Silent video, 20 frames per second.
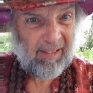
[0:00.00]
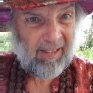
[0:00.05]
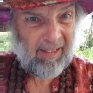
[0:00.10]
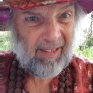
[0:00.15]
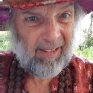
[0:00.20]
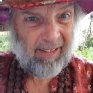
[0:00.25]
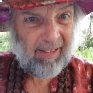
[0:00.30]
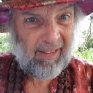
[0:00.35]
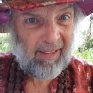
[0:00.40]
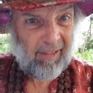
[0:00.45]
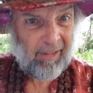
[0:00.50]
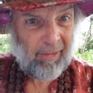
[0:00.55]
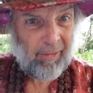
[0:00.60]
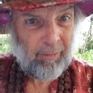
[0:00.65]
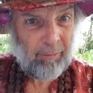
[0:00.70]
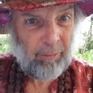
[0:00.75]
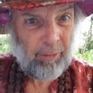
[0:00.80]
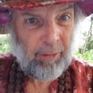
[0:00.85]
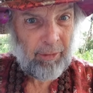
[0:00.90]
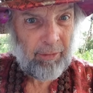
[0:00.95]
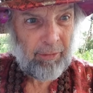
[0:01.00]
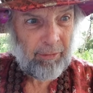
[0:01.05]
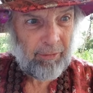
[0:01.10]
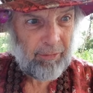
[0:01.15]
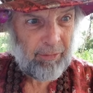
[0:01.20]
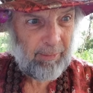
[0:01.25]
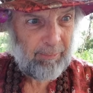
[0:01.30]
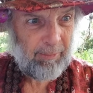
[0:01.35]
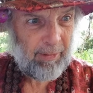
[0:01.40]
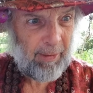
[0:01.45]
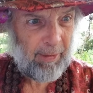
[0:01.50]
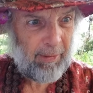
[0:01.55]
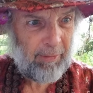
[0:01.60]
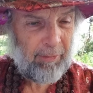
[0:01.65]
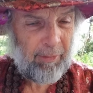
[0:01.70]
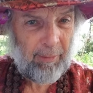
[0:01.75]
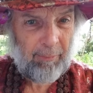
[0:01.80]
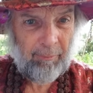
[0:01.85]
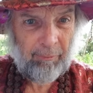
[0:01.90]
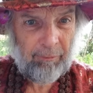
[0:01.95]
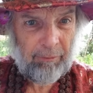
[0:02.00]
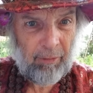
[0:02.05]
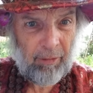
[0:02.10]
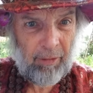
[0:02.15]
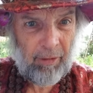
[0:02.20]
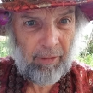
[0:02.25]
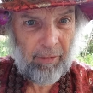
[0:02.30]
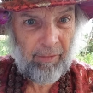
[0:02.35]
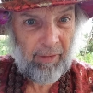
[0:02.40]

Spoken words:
on a hardwood gymnasium floor.